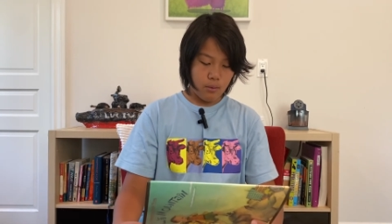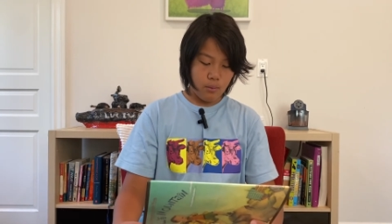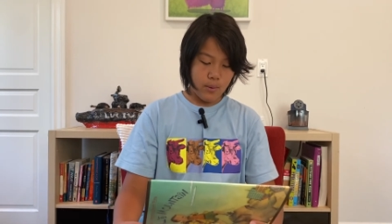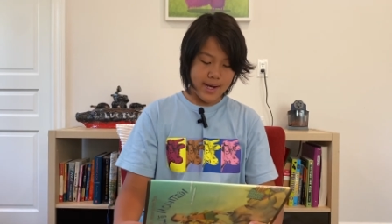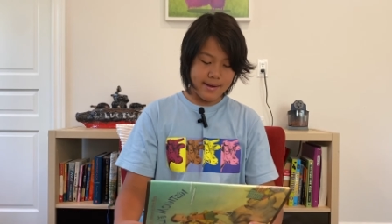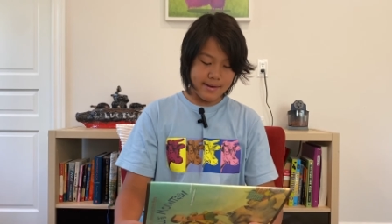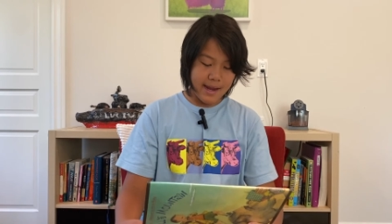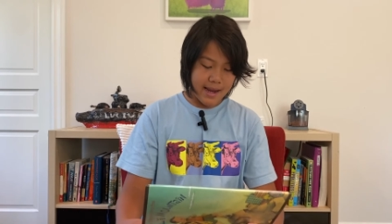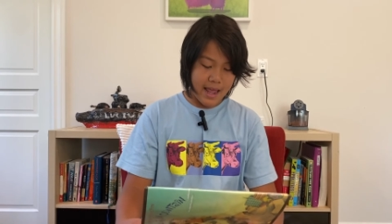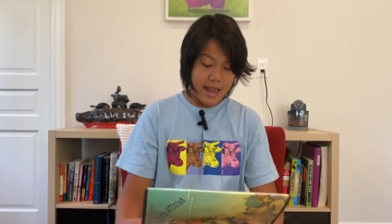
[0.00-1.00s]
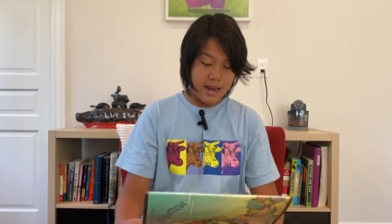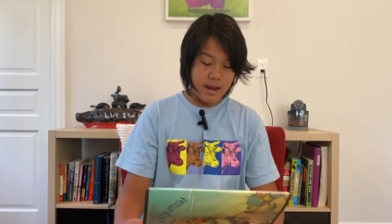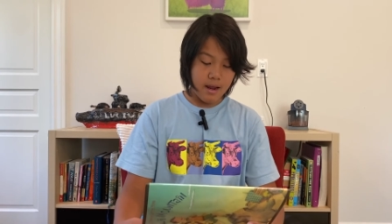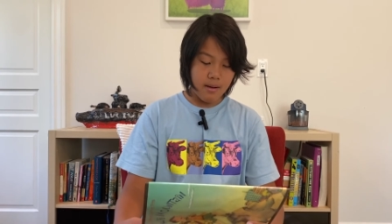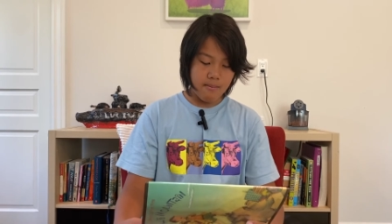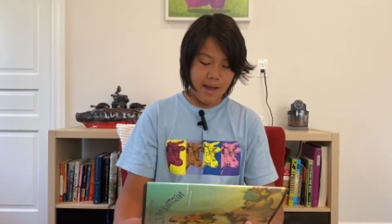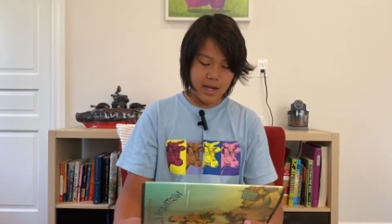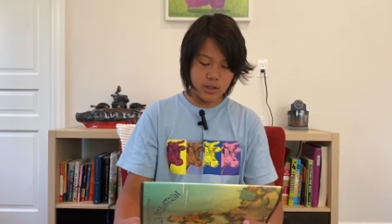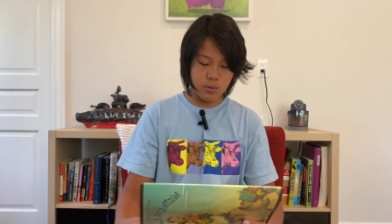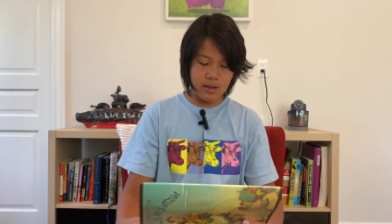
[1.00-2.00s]
"We did it!"
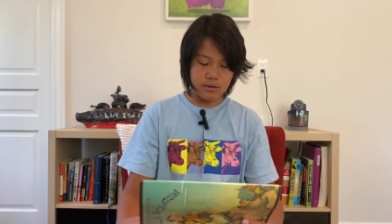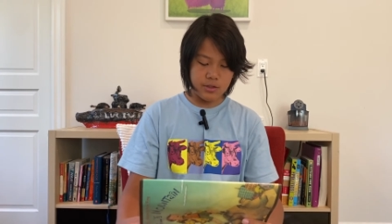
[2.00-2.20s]
Maxwell